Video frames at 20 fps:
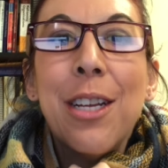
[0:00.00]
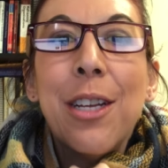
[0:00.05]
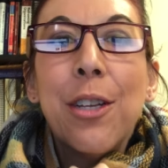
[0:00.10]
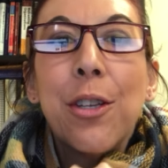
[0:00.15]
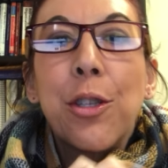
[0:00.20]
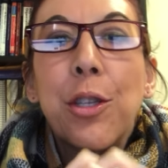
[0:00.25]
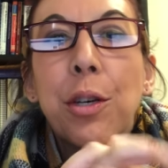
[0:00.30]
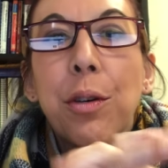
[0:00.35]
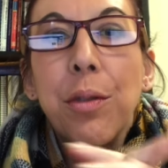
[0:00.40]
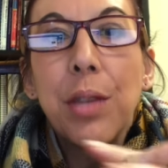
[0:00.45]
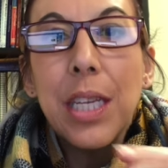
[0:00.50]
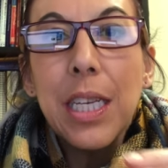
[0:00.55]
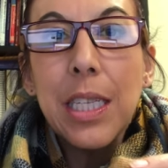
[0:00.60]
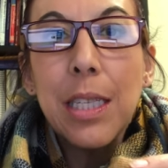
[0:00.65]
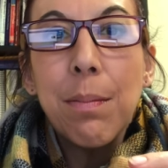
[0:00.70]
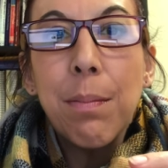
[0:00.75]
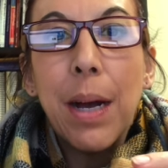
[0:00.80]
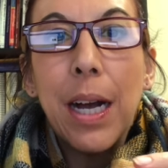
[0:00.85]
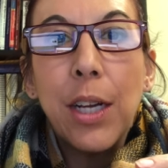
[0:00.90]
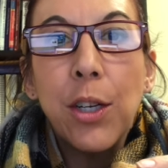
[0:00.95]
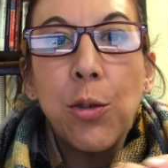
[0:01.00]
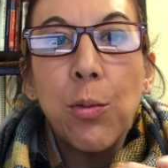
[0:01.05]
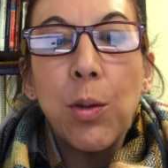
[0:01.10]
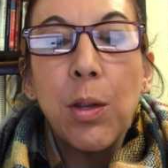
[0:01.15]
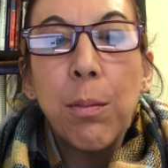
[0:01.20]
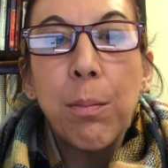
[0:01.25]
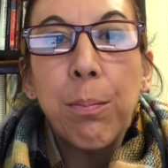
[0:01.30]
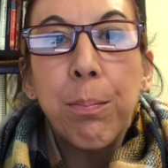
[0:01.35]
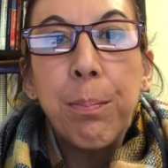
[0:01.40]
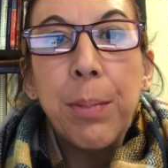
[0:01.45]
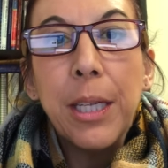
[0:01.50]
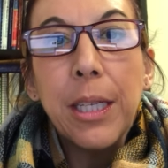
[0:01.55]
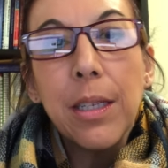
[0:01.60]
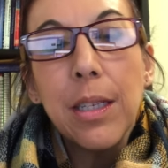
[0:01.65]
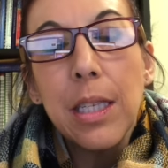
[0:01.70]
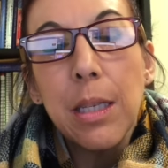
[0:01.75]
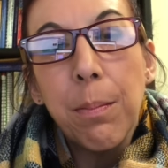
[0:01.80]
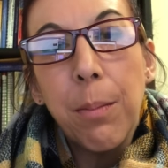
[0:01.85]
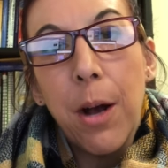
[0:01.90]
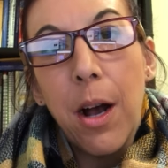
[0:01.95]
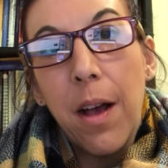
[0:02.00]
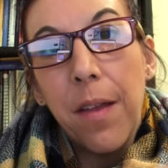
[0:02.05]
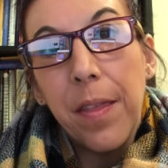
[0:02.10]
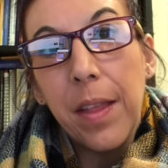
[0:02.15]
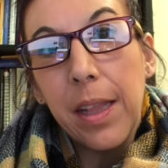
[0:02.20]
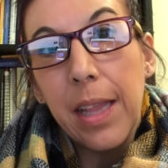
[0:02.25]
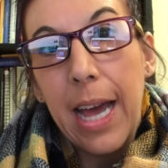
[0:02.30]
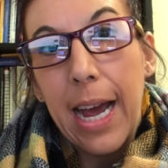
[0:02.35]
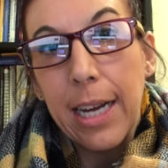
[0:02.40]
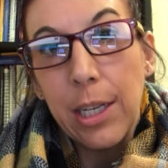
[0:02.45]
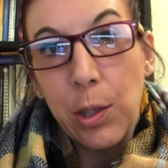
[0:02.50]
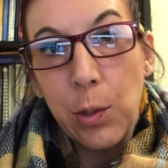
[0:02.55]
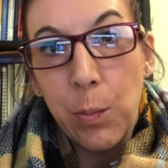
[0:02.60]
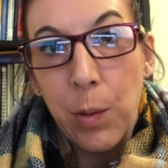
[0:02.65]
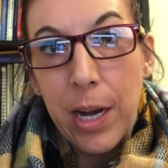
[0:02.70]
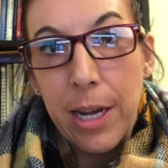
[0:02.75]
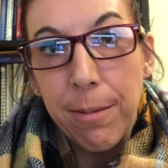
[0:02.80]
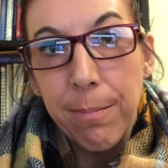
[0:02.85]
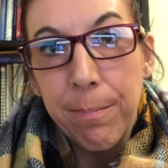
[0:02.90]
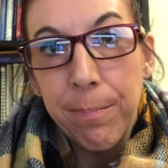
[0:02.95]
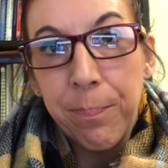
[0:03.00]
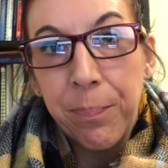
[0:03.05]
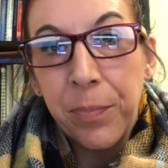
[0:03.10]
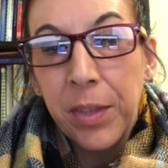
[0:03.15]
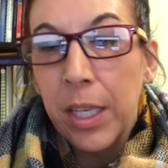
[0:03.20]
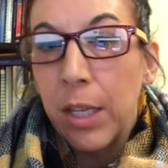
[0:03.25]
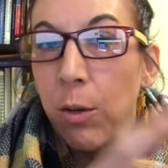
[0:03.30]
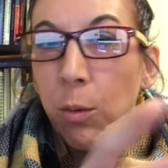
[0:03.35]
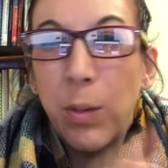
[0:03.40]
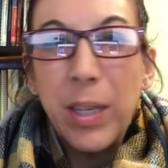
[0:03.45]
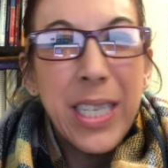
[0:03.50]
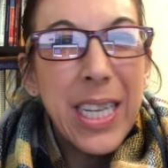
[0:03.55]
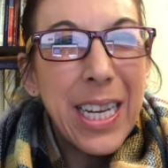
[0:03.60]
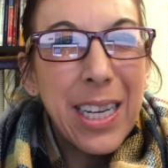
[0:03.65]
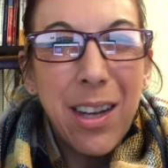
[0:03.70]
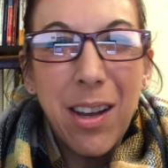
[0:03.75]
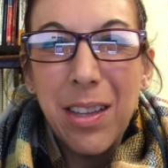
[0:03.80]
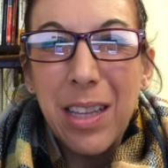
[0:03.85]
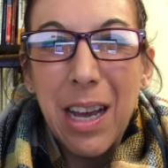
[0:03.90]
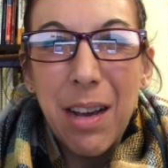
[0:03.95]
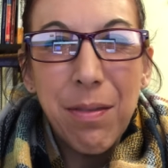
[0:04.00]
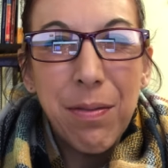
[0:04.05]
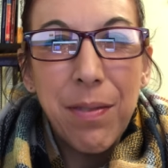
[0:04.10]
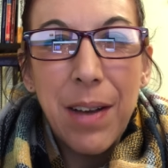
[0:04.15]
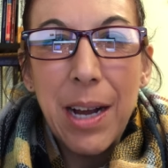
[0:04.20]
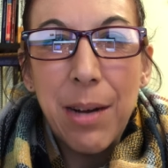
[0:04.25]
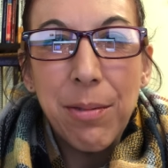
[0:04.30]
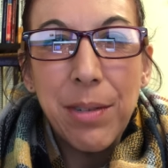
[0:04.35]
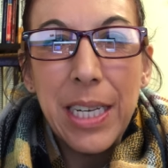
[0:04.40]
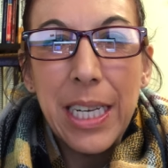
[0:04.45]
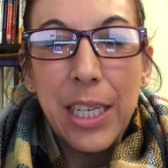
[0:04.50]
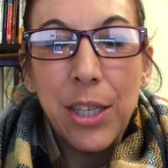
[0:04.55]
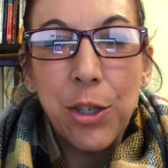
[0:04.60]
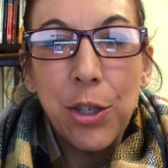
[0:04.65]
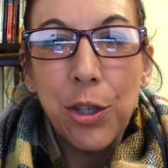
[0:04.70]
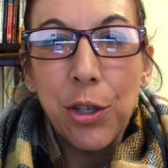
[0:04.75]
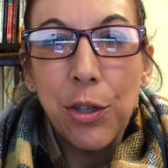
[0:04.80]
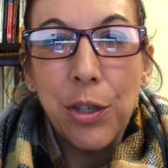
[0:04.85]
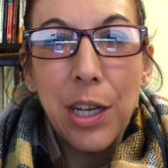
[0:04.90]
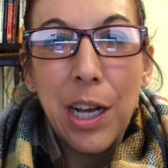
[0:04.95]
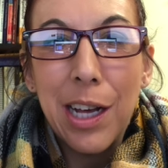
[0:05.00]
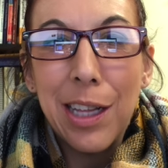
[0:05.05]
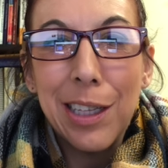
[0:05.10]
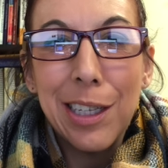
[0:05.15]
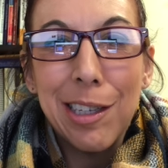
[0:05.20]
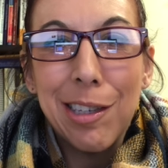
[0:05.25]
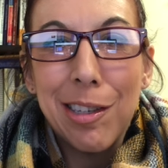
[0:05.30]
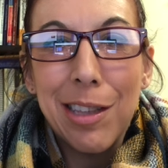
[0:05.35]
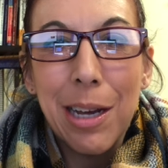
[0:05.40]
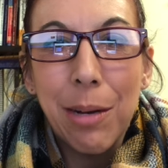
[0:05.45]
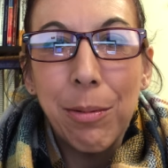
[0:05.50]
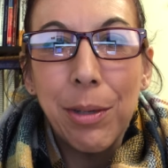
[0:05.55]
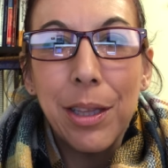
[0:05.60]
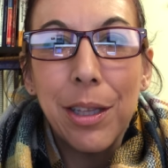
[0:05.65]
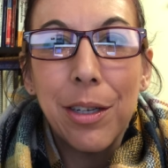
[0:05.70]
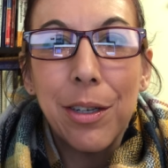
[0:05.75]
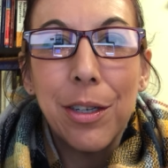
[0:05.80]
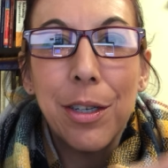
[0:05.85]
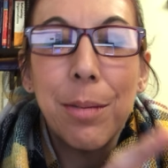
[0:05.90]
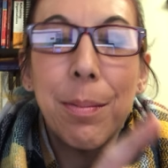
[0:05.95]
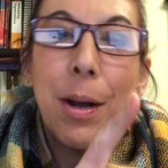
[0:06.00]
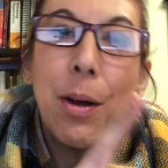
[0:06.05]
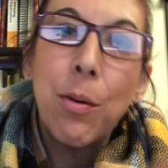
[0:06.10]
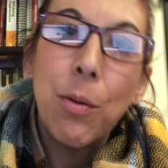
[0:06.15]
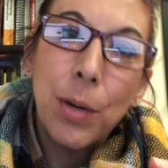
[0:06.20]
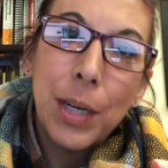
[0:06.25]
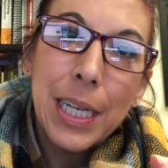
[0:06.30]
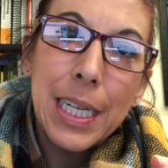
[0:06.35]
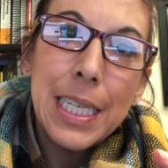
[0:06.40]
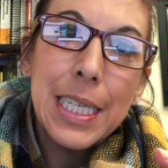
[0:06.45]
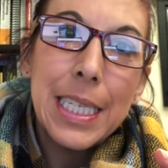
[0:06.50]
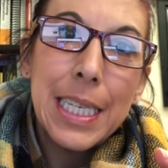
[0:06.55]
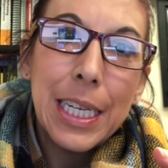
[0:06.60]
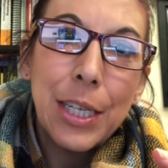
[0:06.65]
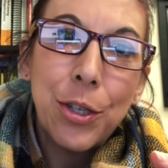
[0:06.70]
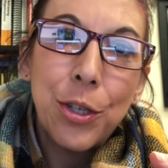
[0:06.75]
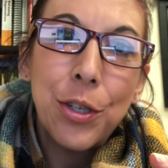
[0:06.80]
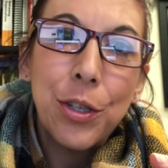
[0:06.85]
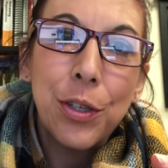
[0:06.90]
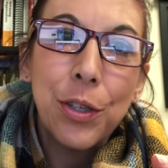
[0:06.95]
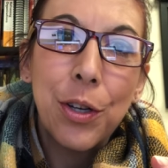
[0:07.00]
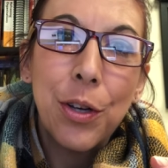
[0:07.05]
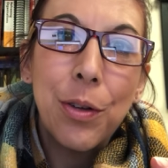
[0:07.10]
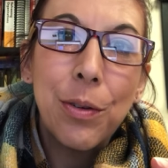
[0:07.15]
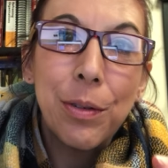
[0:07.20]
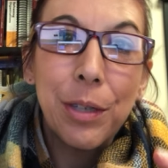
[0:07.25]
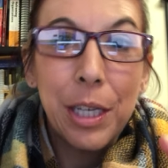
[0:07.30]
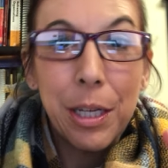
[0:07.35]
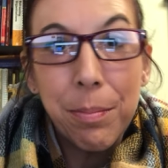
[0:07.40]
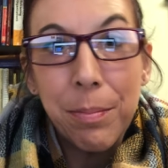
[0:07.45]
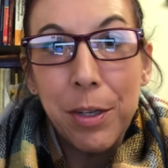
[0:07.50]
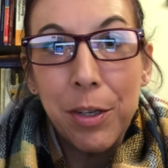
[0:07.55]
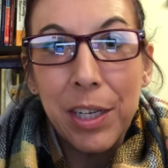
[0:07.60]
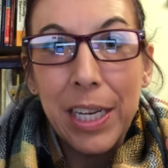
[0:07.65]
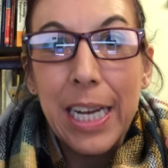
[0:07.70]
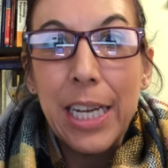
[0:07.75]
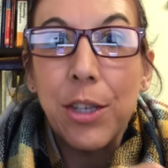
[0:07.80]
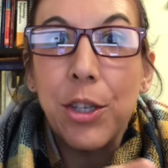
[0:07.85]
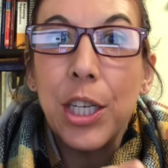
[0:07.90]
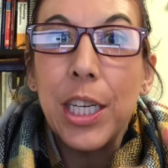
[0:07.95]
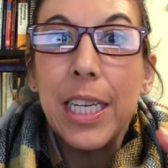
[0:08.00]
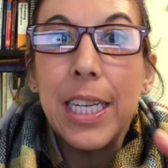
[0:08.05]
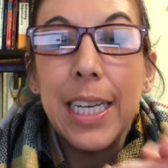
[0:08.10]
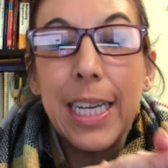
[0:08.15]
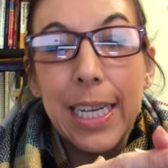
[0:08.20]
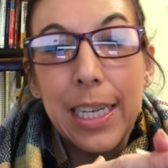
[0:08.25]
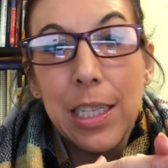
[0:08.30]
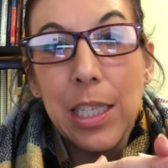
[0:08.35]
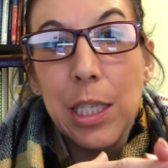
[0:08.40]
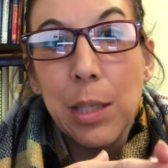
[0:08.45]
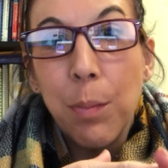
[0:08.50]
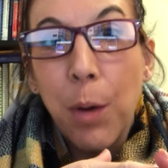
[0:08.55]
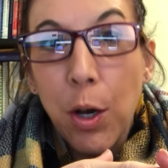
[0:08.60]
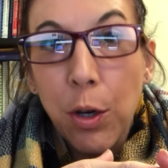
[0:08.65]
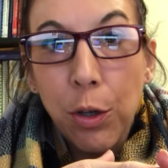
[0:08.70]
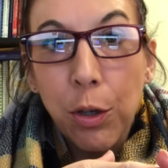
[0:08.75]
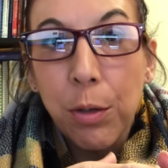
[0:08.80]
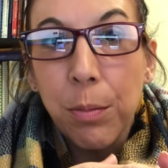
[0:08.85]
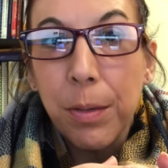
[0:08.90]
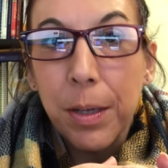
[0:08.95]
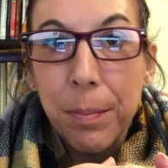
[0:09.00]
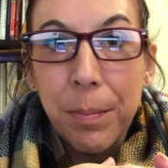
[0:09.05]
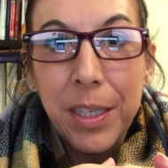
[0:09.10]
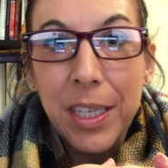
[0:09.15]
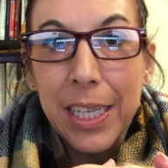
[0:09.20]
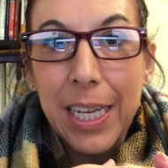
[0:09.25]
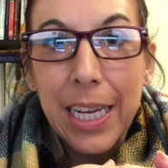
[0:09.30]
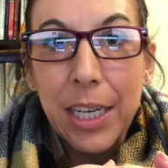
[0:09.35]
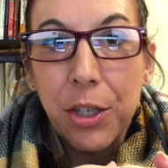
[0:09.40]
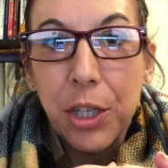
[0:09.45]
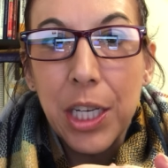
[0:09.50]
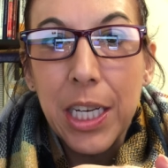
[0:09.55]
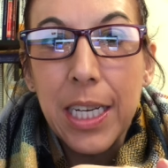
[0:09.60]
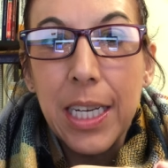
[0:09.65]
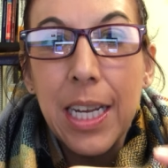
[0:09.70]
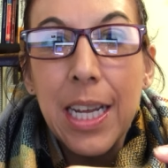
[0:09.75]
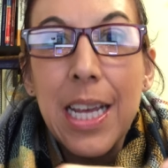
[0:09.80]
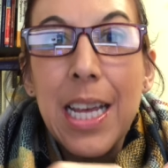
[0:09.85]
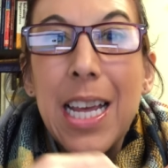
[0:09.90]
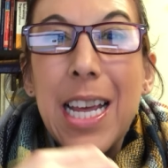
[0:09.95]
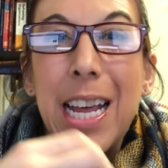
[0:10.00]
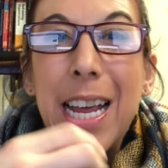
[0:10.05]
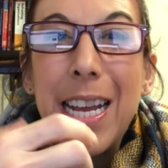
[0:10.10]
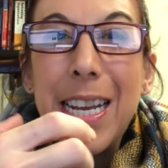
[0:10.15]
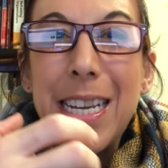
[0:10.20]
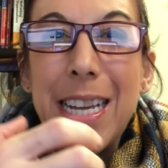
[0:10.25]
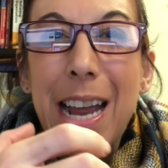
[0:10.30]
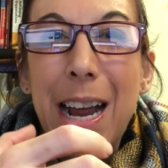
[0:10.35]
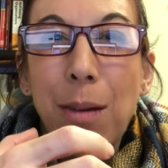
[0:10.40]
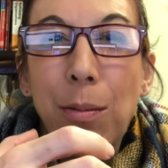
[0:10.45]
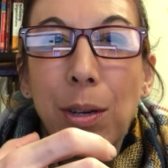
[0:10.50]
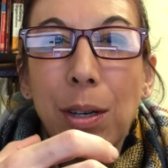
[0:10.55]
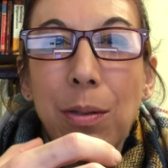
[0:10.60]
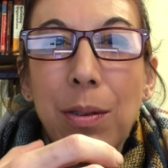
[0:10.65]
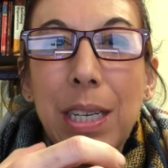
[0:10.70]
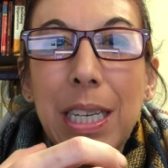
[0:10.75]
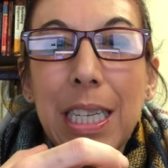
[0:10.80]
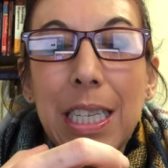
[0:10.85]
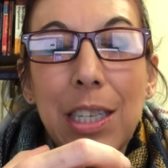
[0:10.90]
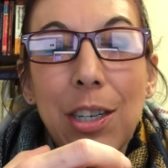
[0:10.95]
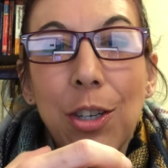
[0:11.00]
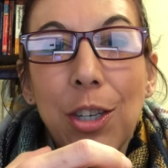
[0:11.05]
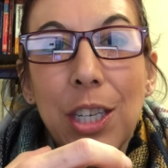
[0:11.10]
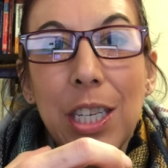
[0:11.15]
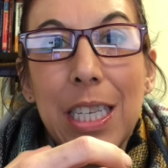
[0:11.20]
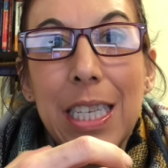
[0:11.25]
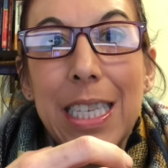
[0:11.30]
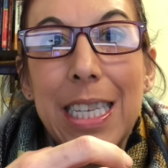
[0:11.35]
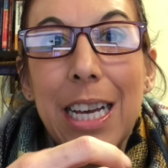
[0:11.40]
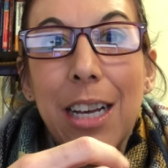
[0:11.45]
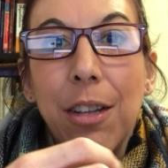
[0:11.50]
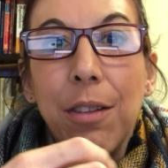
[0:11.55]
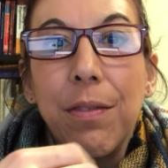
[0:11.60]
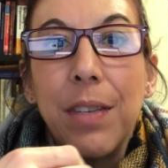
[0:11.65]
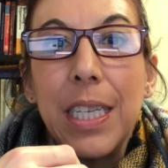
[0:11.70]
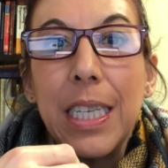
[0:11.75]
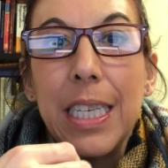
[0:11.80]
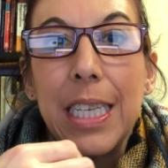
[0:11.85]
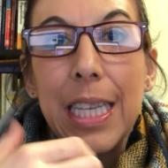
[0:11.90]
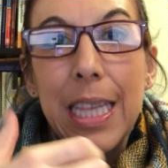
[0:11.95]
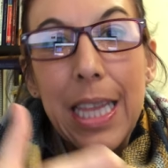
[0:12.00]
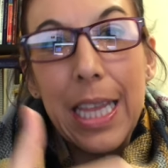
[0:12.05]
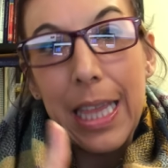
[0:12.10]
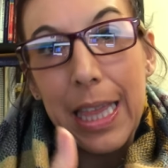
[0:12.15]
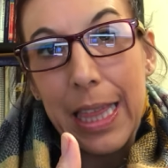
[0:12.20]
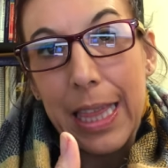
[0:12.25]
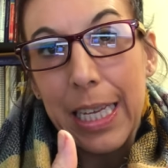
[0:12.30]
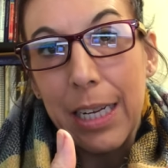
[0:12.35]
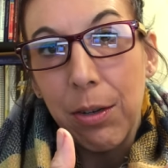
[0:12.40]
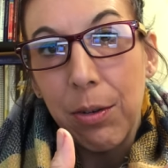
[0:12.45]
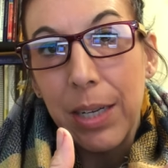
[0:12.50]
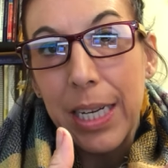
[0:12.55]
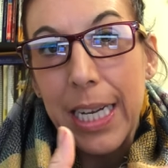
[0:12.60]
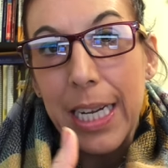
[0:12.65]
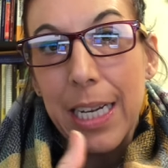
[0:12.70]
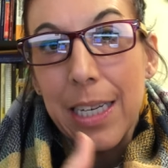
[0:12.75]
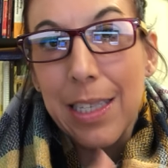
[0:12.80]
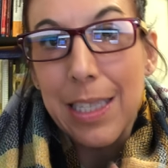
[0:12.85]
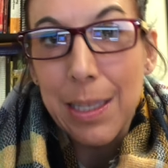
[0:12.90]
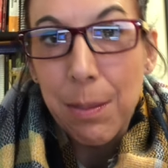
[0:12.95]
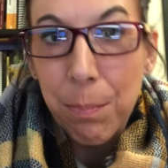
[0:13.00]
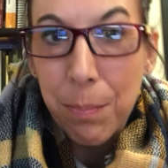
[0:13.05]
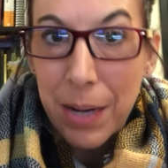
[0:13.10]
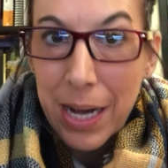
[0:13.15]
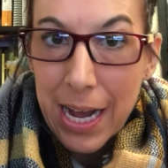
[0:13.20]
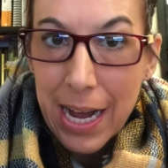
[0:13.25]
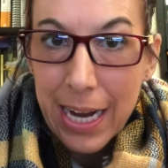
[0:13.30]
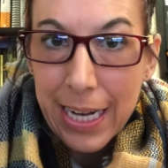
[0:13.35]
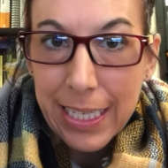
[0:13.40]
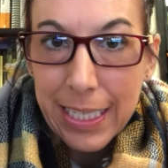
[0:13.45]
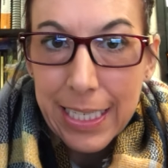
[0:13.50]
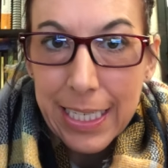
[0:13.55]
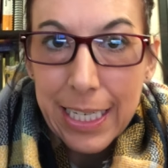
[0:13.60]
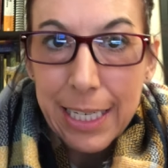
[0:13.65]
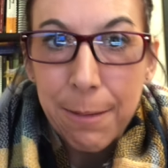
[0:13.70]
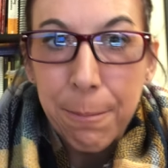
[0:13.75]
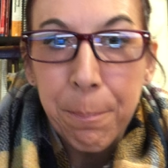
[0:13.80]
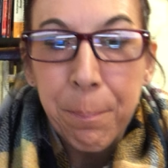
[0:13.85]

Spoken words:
So this module builds upon the last one. We take all that foundational knowledge that we learned about organizational communication and small group communication, and now we're going to start to delve into the theories behind it.